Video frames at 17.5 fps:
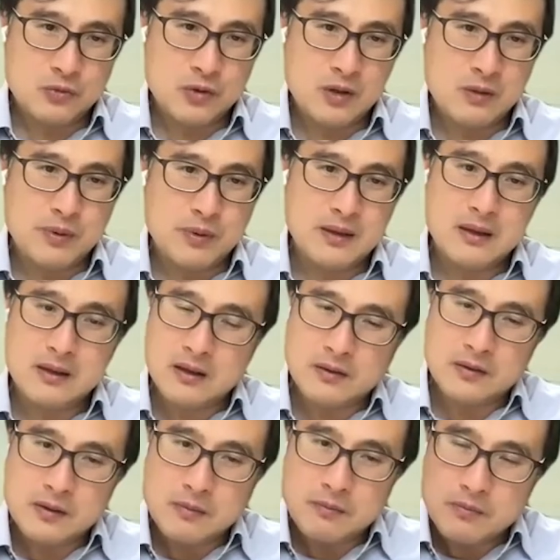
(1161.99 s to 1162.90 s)

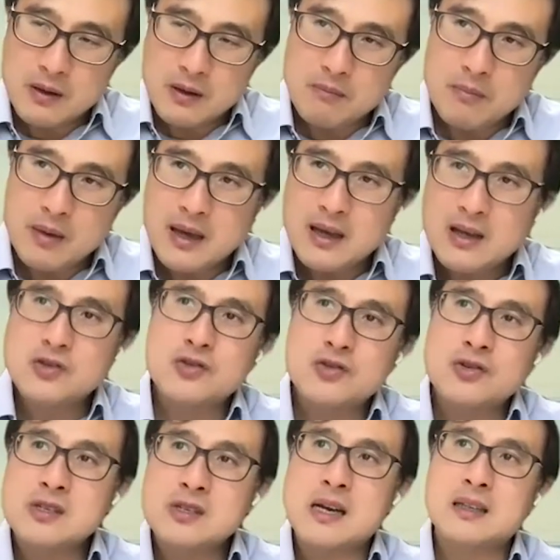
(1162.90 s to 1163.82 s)
the
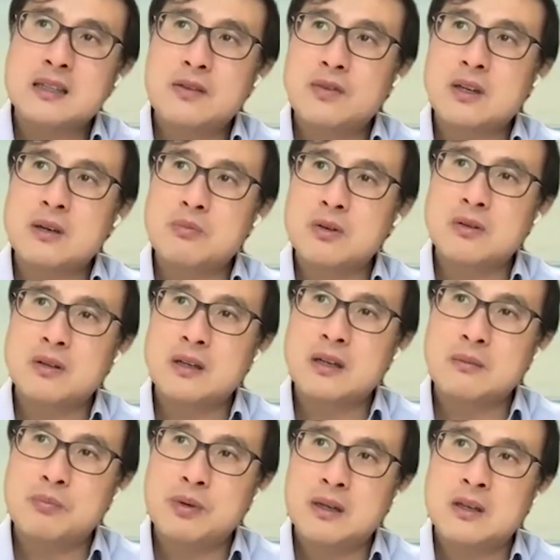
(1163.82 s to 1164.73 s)
major scientific
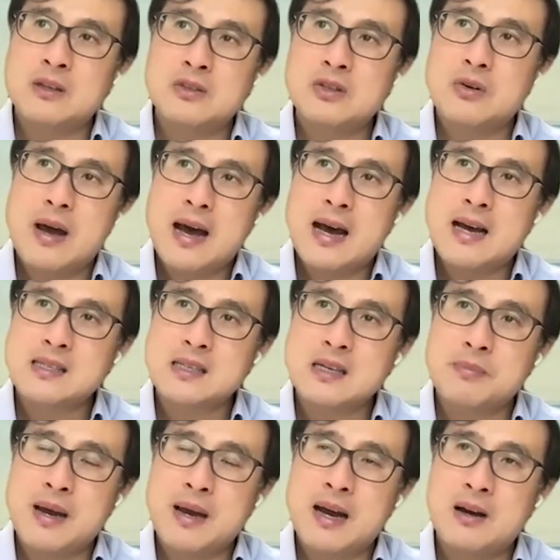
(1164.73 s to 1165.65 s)
community begin to
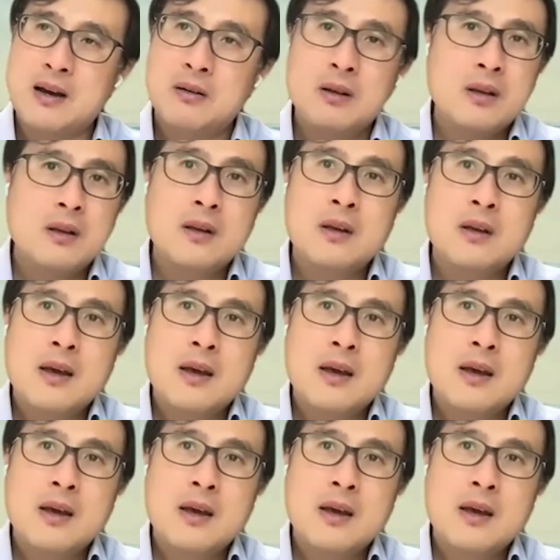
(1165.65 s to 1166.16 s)
ask about,